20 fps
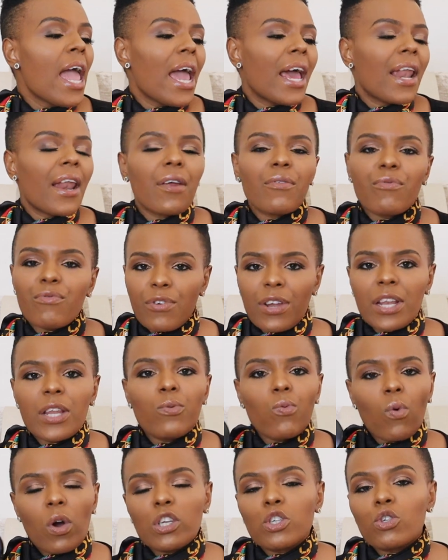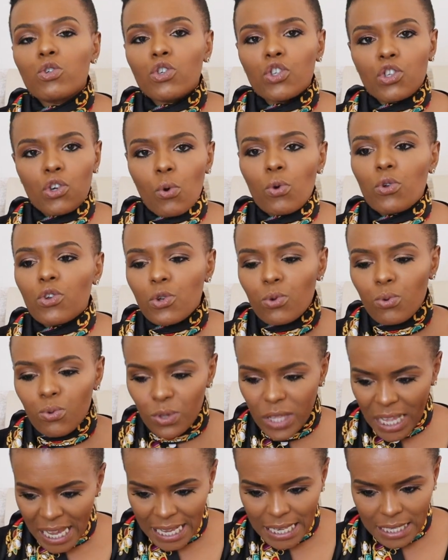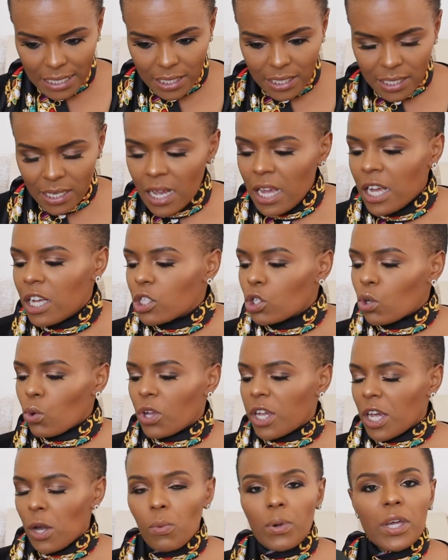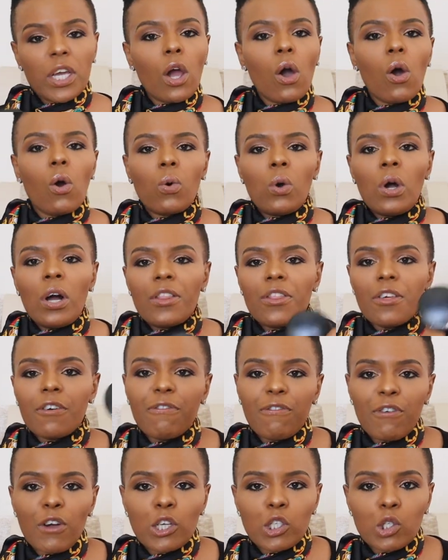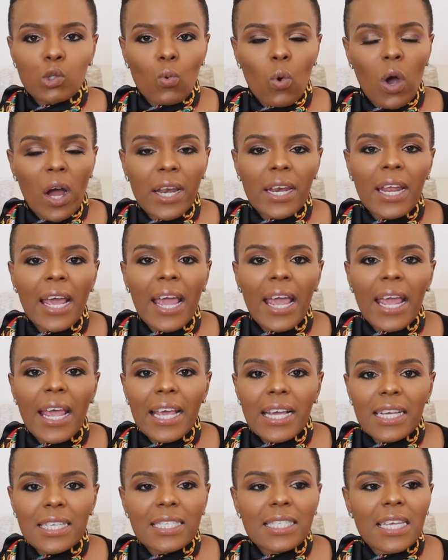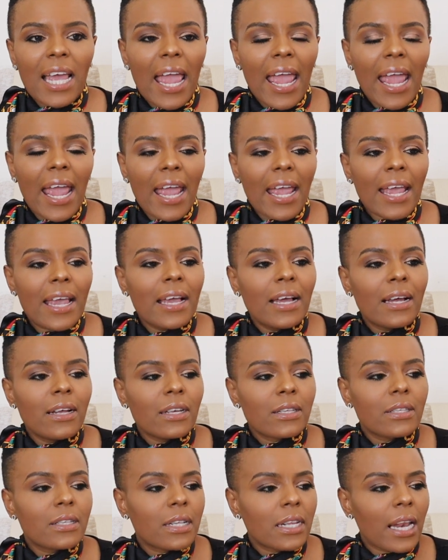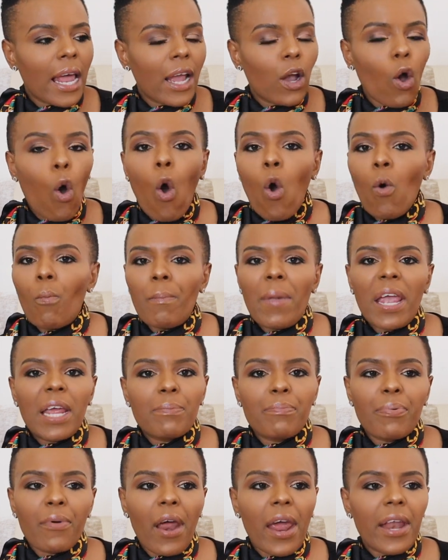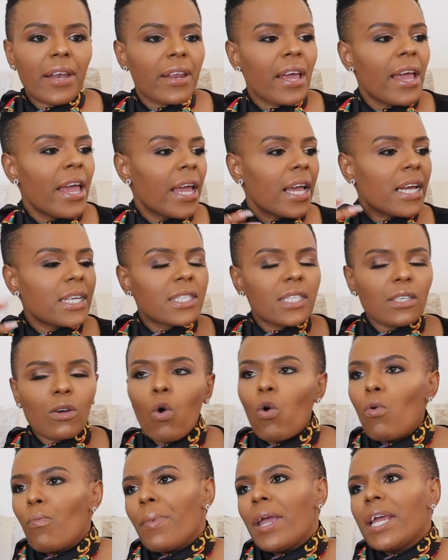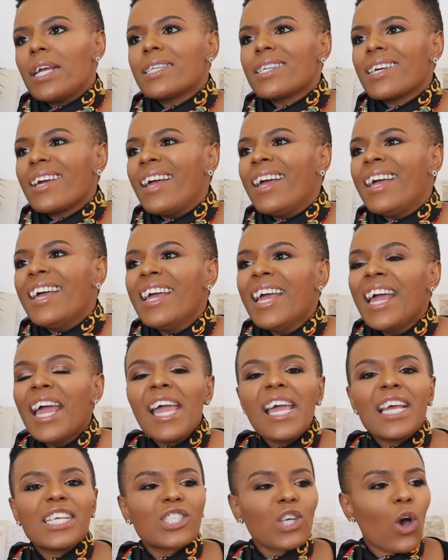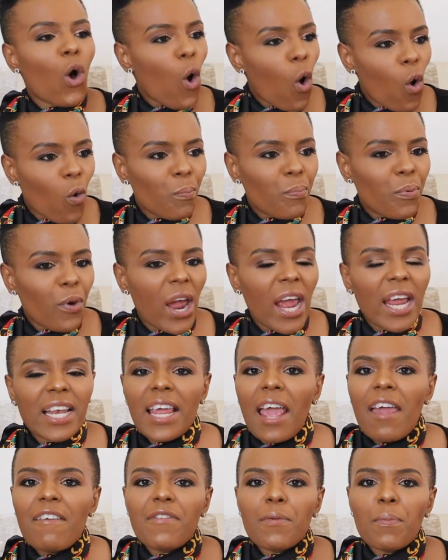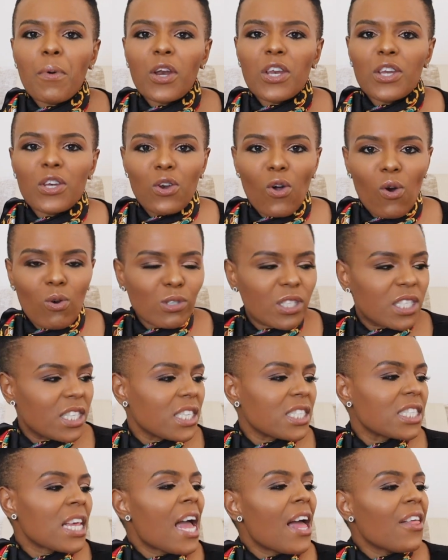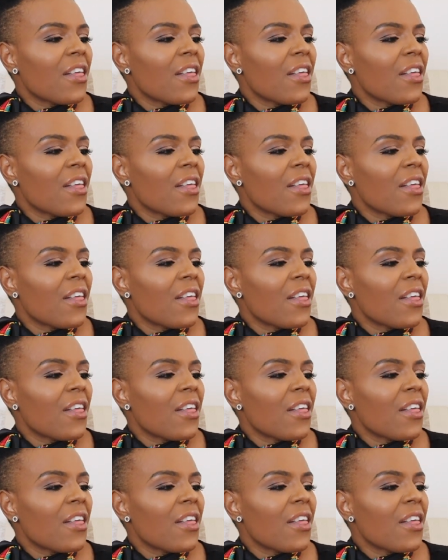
and I really want to show you these. So here we go. The first one is a like homemade brand. It's a homemade it's a home brand. Everybody knows this.